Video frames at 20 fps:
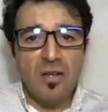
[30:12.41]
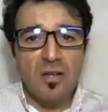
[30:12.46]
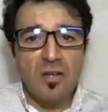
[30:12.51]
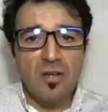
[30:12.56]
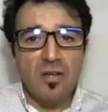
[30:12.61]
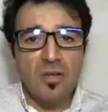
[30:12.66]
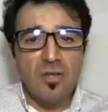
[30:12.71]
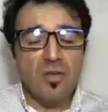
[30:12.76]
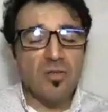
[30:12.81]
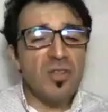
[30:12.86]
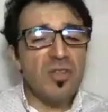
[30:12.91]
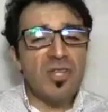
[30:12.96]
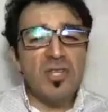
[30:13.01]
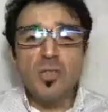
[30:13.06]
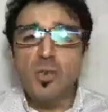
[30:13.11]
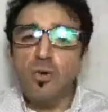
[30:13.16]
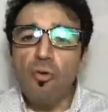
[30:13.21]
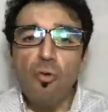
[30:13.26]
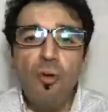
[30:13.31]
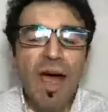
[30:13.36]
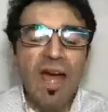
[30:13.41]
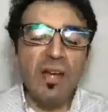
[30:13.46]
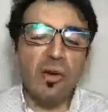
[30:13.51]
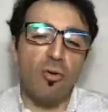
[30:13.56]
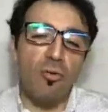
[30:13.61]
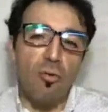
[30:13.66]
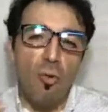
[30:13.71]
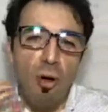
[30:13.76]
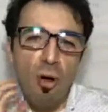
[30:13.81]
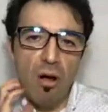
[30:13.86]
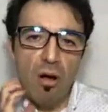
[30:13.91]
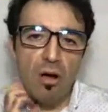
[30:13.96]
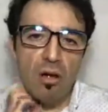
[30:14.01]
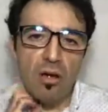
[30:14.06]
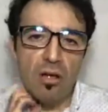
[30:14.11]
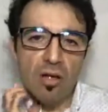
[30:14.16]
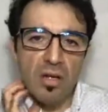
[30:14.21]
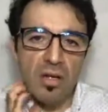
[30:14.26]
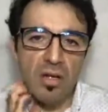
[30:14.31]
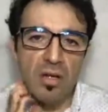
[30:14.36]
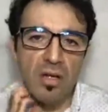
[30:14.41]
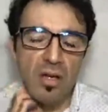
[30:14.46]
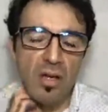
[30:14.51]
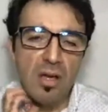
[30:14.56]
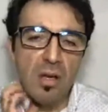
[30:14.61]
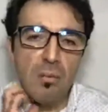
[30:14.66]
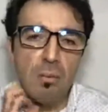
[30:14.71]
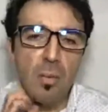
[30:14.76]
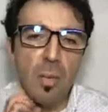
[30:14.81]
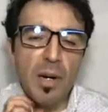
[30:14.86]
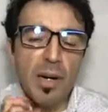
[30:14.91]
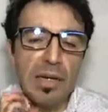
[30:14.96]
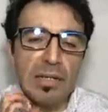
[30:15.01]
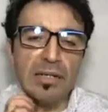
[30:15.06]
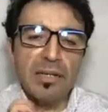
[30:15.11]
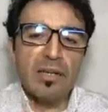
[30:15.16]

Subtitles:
So there is no right or wrong, but